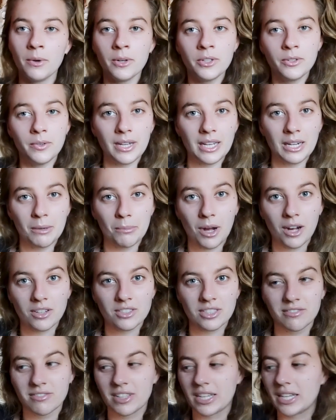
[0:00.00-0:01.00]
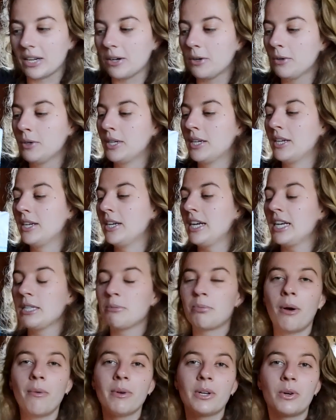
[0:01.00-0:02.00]
We're doing an unboxing video.
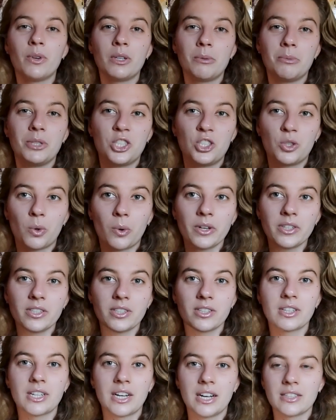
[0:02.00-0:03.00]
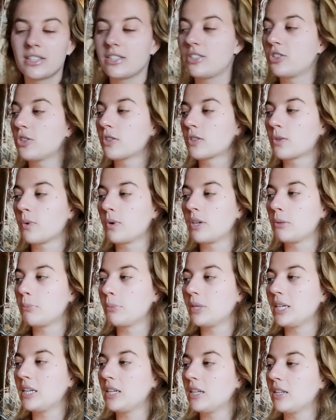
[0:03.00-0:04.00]
It's probably going to be short because it's just going to
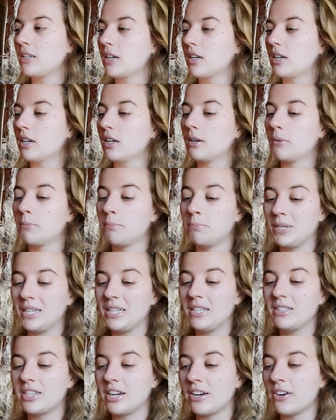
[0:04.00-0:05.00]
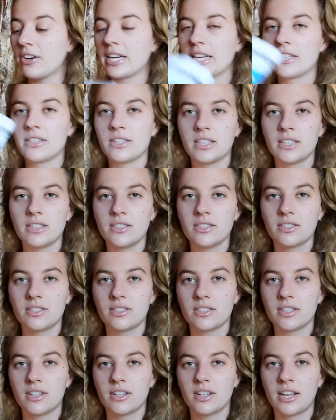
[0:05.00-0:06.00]
be me tearing into this
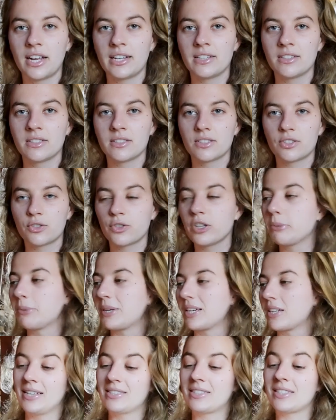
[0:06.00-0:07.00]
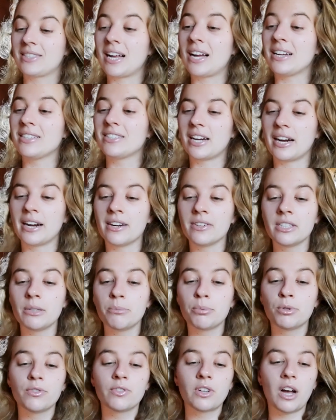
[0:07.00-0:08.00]
and screaming. This is not entirely the
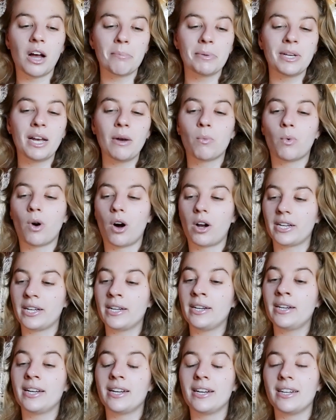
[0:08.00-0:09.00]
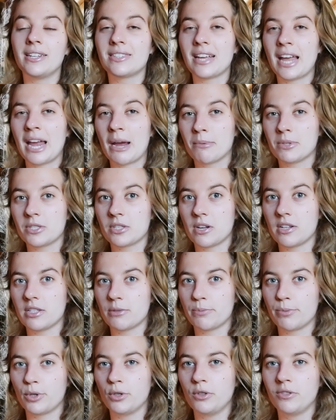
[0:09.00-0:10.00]
proof copy I wanted. It is
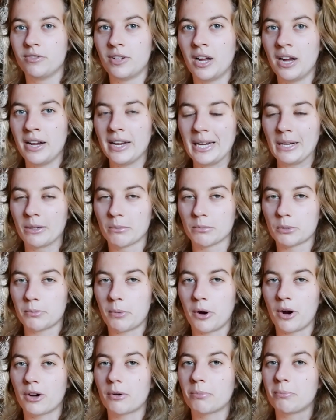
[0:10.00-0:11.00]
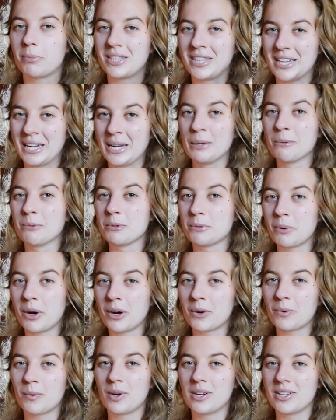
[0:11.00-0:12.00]
Amazon's proof, not Ingram Spark, but the Ingram
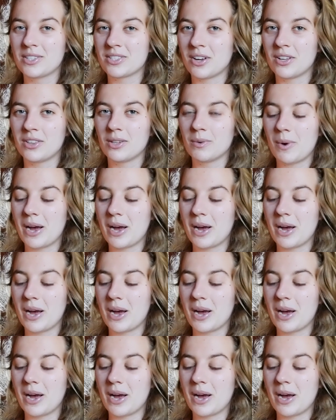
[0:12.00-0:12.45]
Spark one is on the